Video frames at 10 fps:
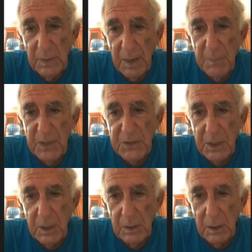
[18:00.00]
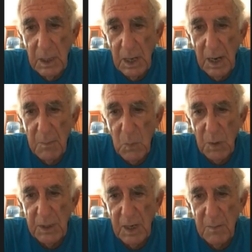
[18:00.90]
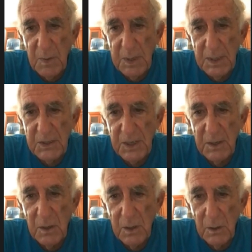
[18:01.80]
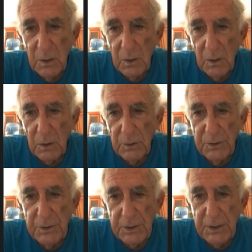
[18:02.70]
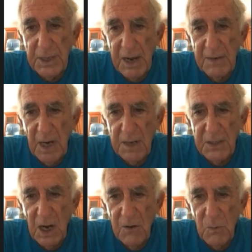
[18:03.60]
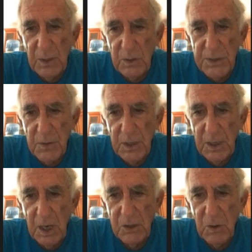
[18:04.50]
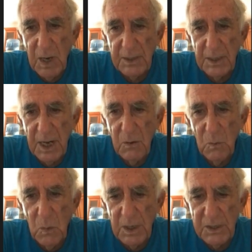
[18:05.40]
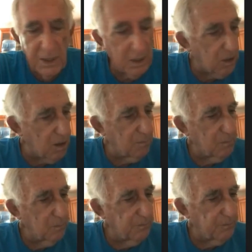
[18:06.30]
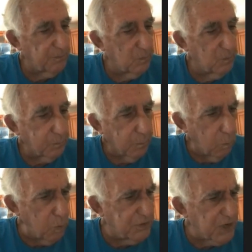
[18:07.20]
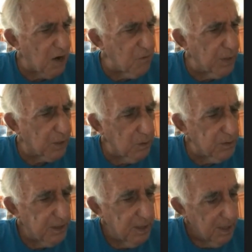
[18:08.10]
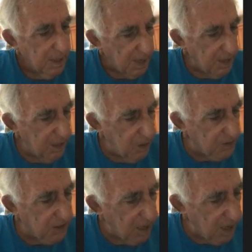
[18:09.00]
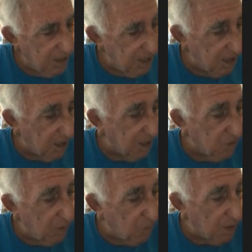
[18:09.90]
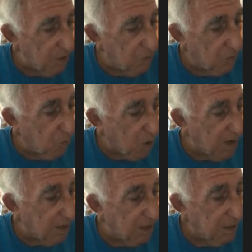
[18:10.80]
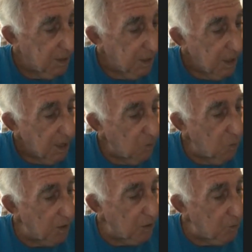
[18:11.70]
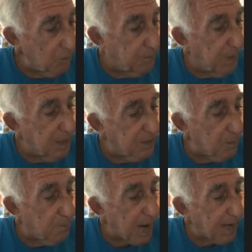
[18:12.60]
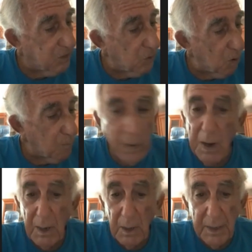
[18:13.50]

N B C, and Mort came to me and they said, they've got Don Rickles under contract and they want a sitcom with Don Rickles. And here's the idea, and we want you to write it, and what it'll be is a backdoor pilot.